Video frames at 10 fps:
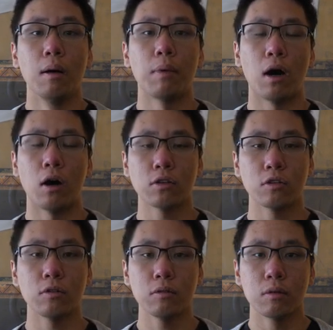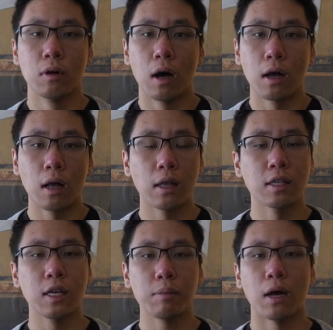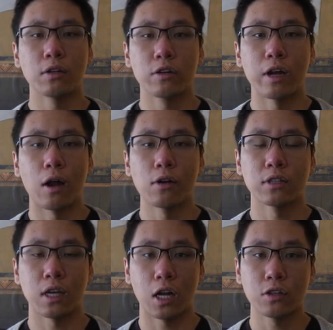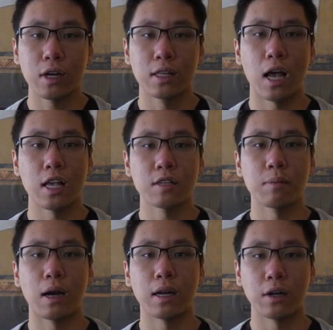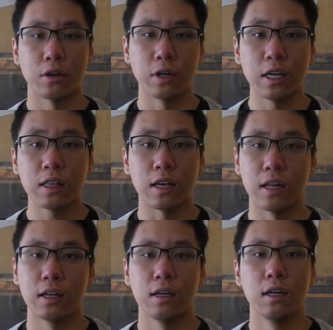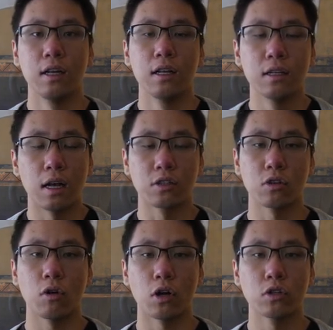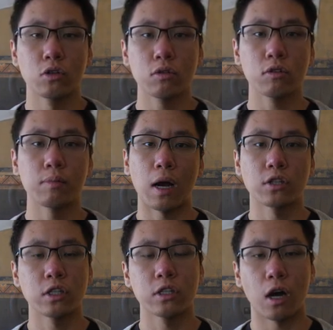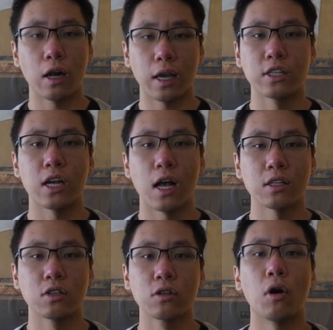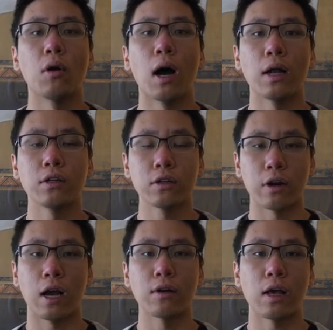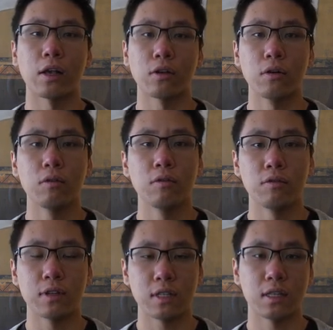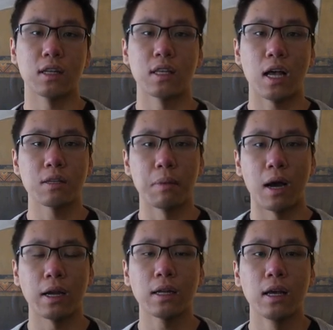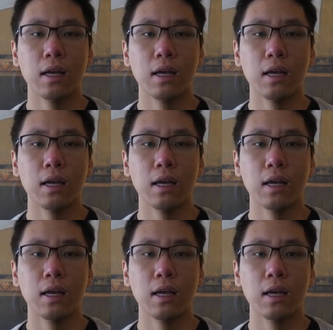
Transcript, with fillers: but also deep underground there's actually a test mine underneath it. And so our tour group actually got a chance to go underground and go visit the test mine.